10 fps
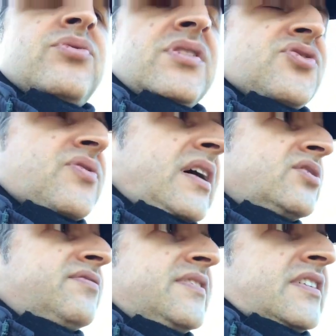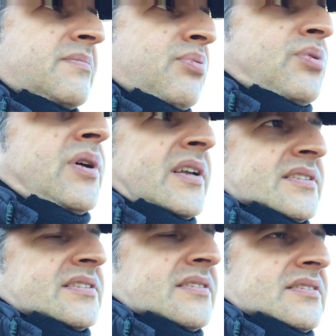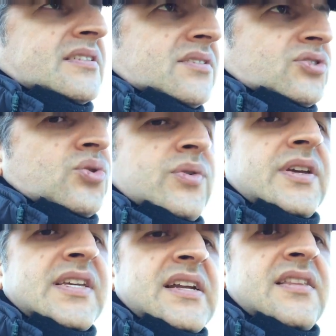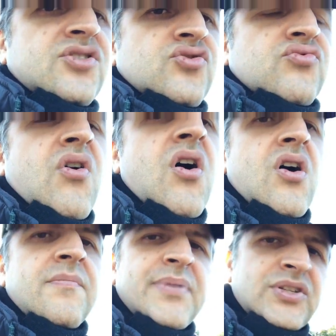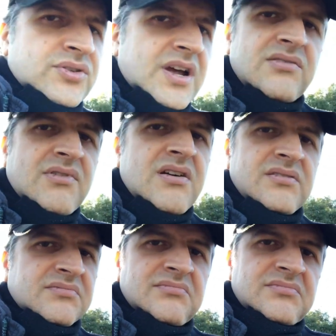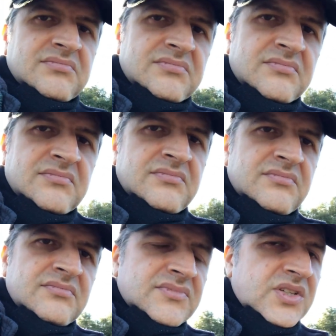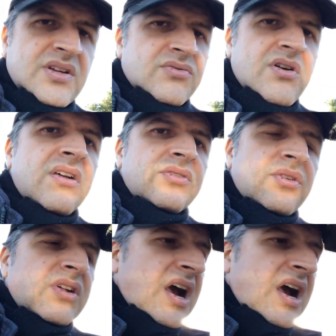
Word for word: who just try to finger point and uh, show you exactly that you're wrong, but you're not wrong. You're not wrong. You're